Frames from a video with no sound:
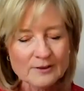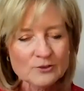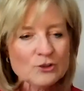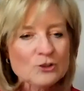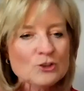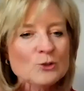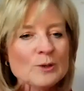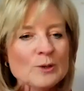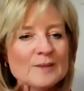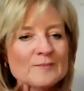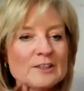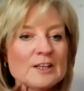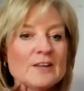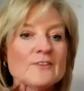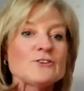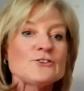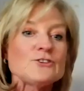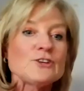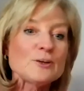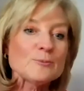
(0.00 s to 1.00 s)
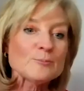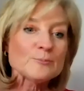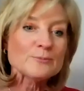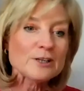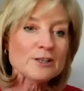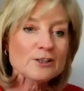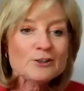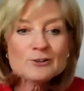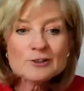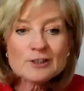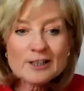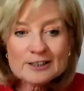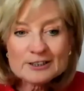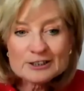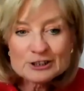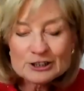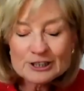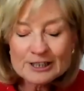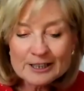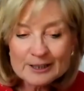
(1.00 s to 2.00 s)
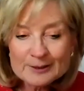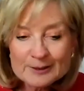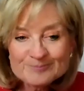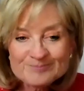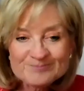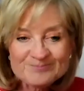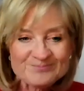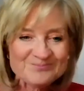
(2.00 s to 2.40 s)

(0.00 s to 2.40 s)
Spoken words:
So you have another tip that you'd like to share?